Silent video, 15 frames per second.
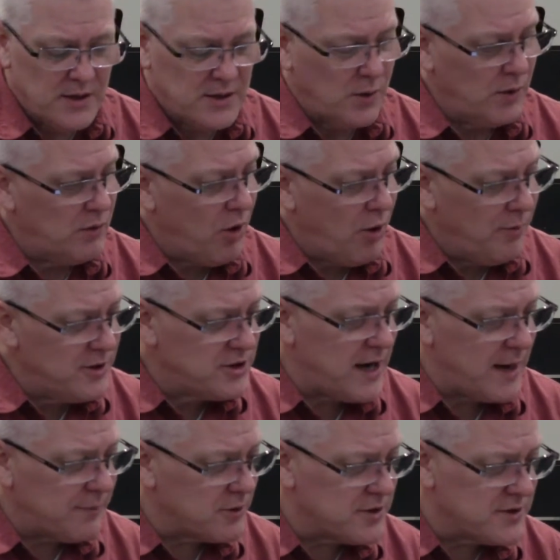So in Romans
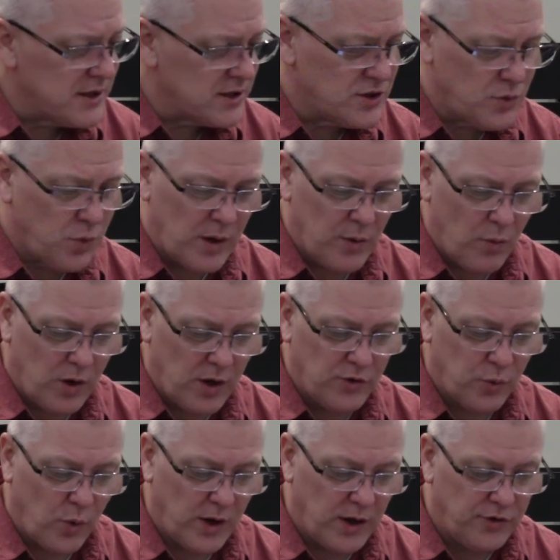chapter 6, 21
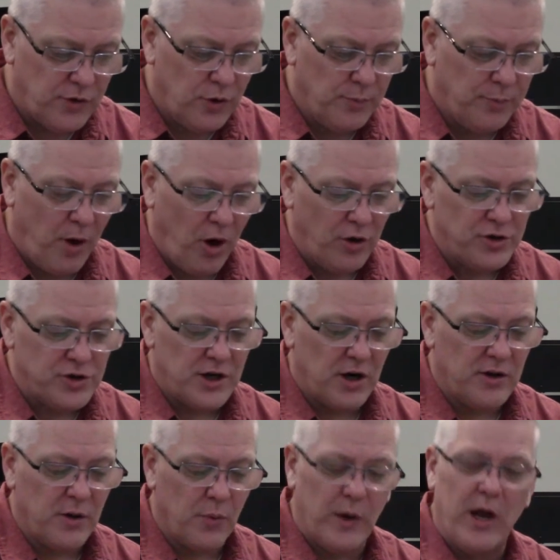and 22, Paul
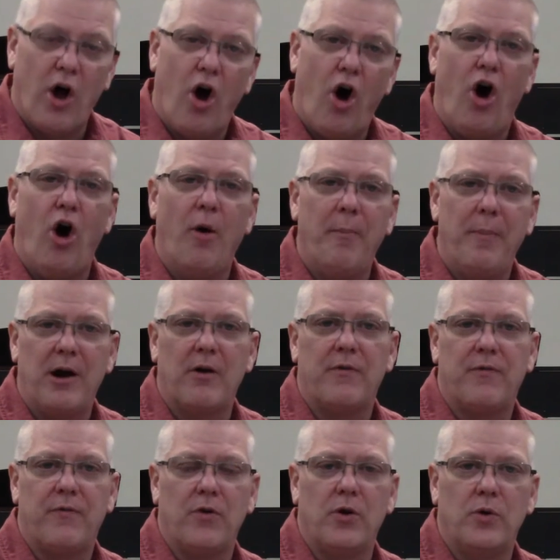shared that we all bear
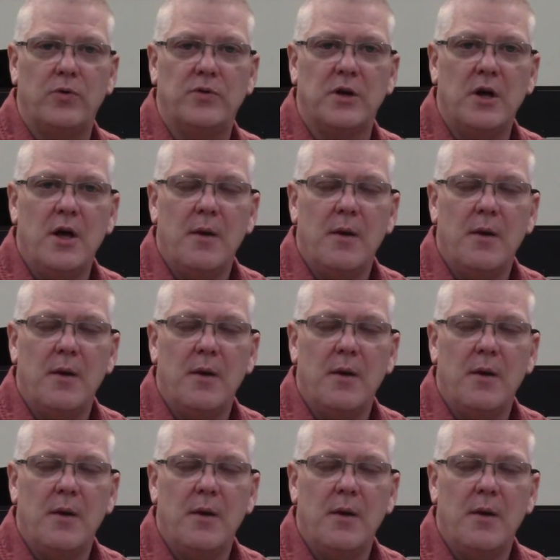fruit,